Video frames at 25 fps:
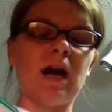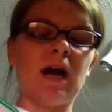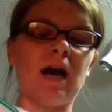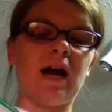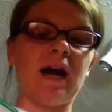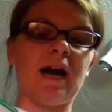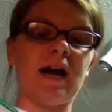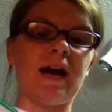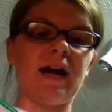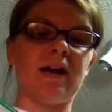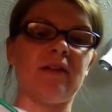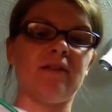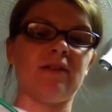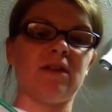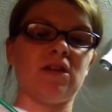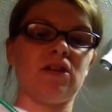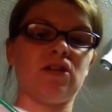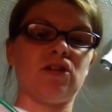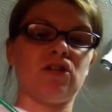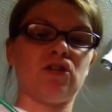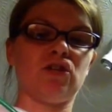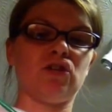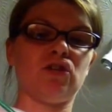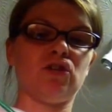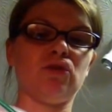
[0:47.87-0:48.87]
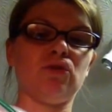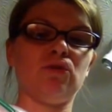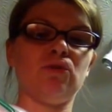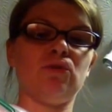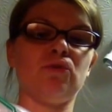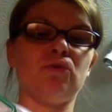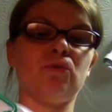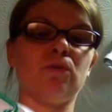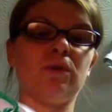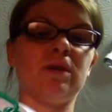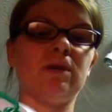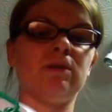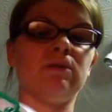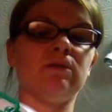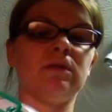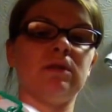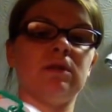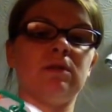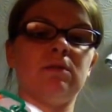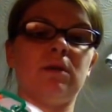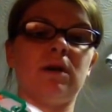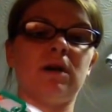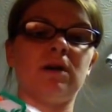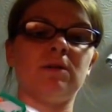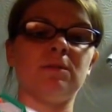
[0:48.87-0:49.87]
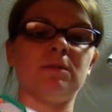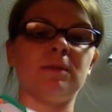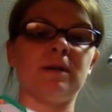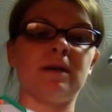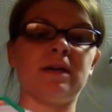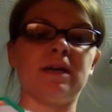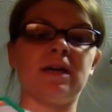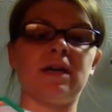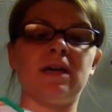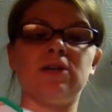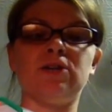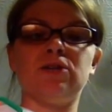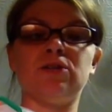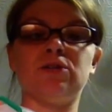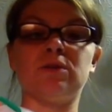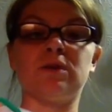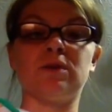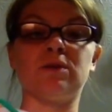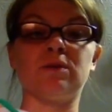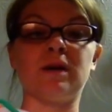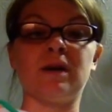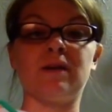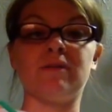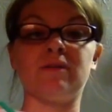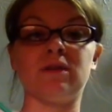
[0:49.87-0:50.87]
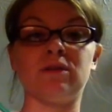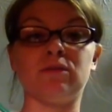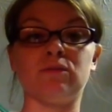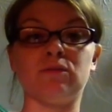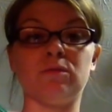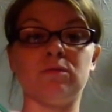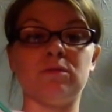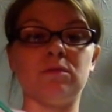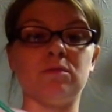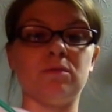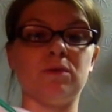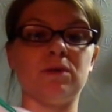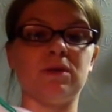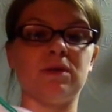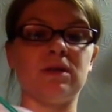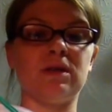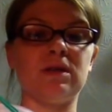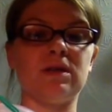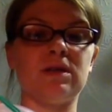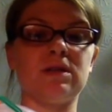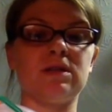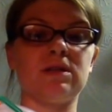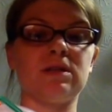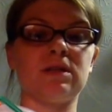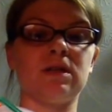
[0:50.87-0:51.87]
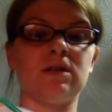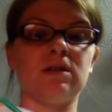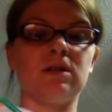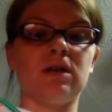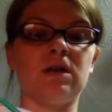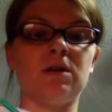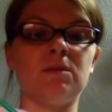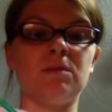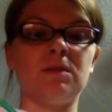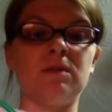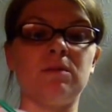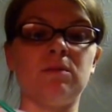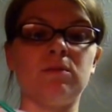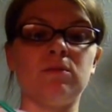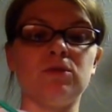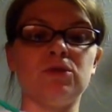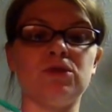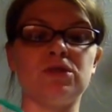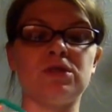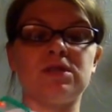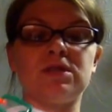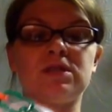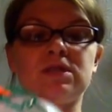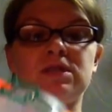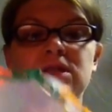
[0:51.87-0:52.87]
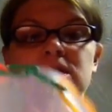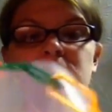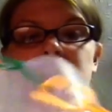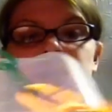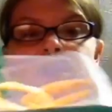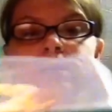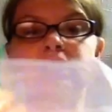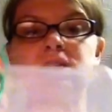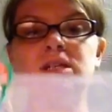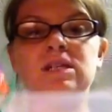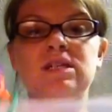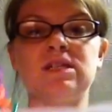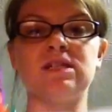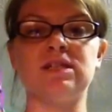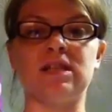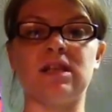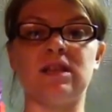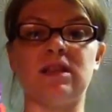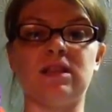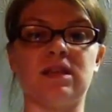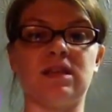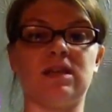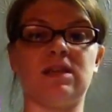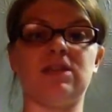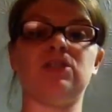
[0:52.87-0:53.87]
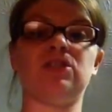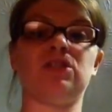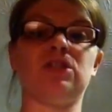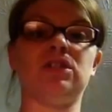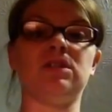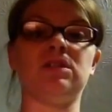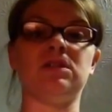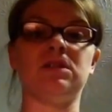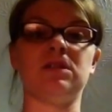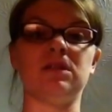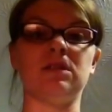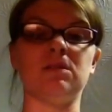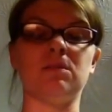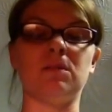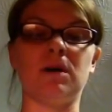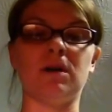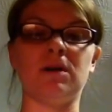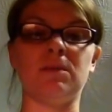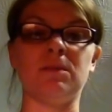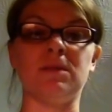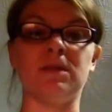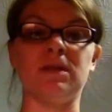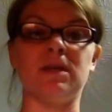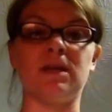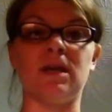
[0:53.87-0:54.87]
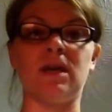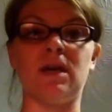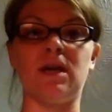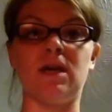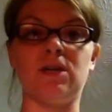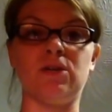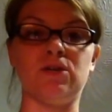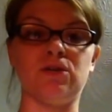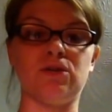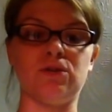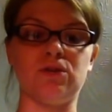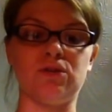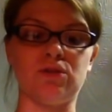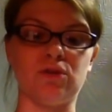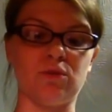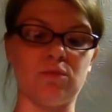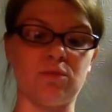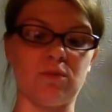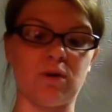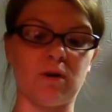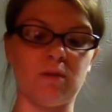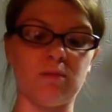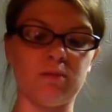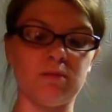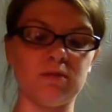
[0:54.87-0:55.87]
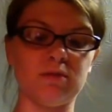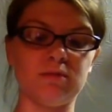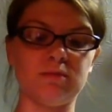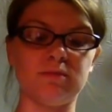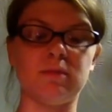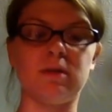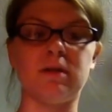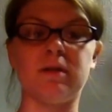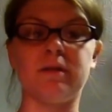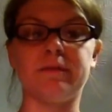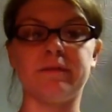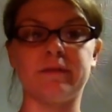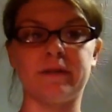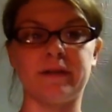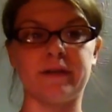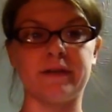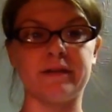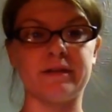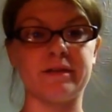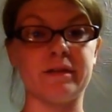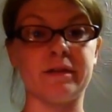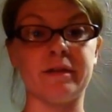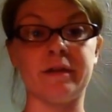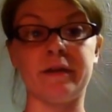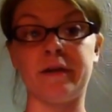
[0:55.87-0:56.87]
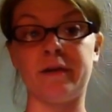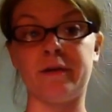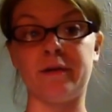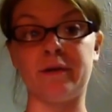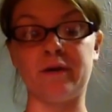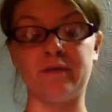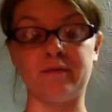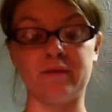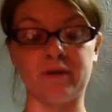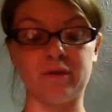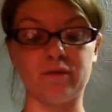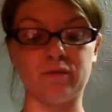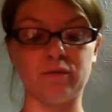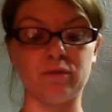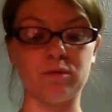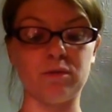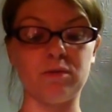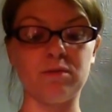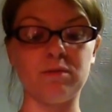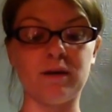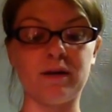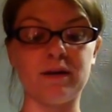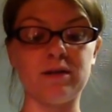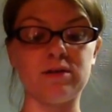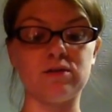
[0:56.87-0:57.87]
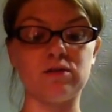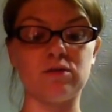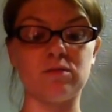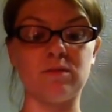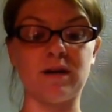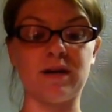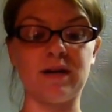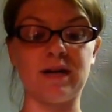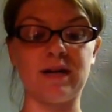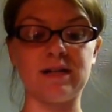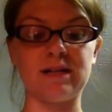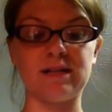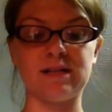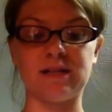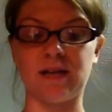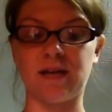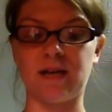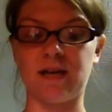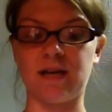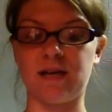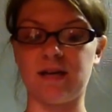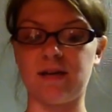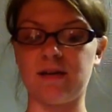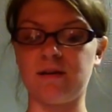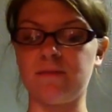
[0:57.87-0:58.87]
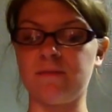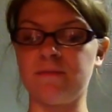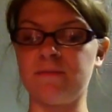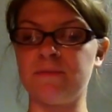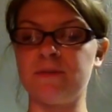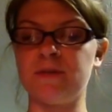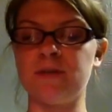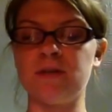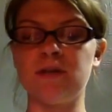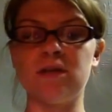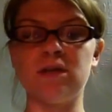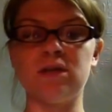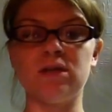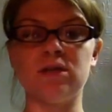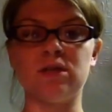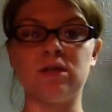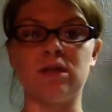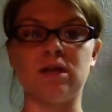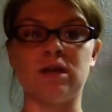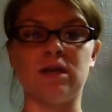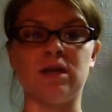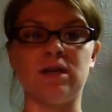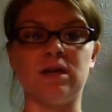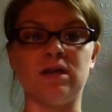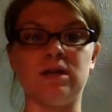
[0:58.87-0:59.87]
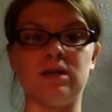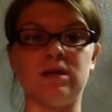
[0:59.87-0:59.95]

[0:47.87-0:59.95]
have a huge wheel in the bottom of my cage, so I don't have any room to put this. A lot of people just set the kitchen in the bottom of the cage, no problem. Like I said, I don't have any room in mine, so mine has to hang. And